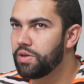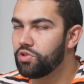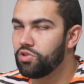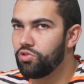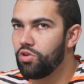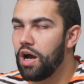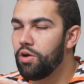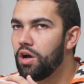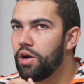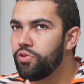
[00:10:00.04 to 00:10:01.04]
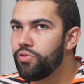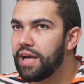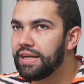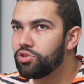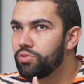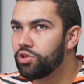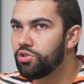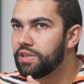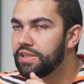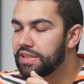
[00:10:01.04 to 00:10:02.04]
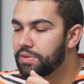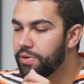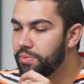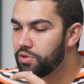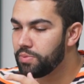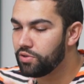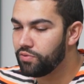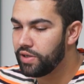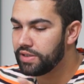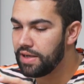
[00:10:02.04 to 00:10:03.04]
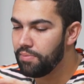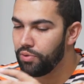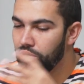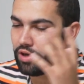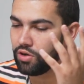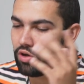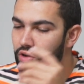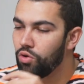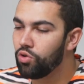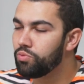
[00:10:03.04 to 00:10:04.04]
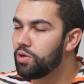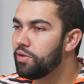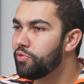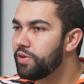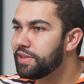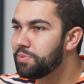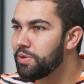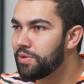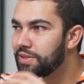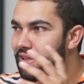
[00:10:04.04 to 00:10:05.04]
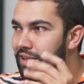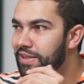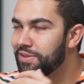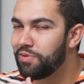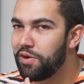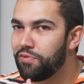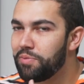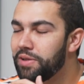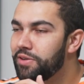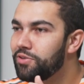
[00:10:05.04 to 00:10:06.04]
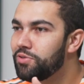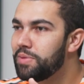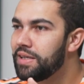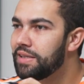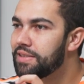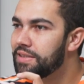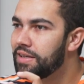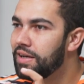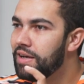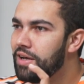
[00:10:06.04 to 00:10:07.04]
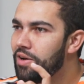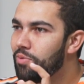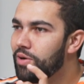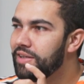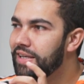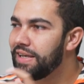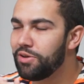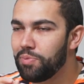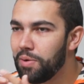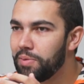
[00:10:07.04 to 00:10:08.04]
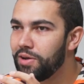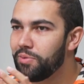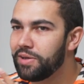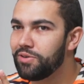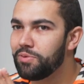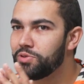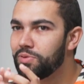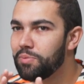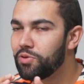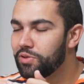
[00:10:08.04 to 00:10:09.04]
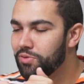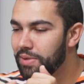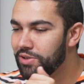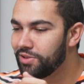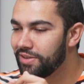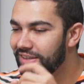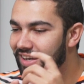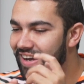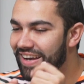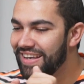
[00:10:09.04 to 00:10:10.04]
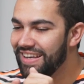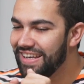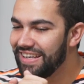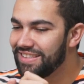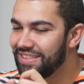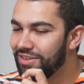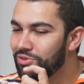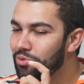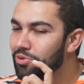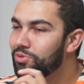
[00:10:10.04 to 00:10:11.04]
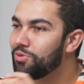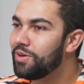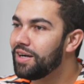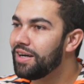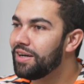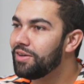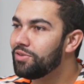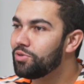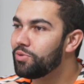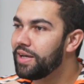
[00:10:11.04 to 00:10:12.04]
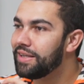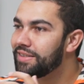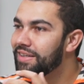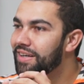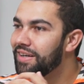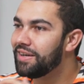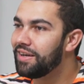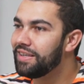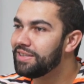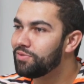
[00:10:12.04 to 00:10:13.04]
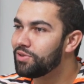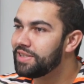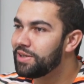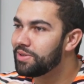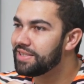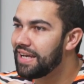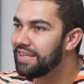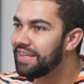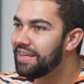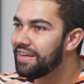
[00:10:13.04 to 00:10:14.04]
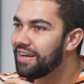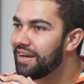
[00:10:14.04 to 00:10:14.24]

Because how do you guys structure these experiments? Because, for example, an old one of your experiments is very familiar to me. It's one day, you probably already know which one I'm going to mention. It's the tool to create a list for Secret Santa.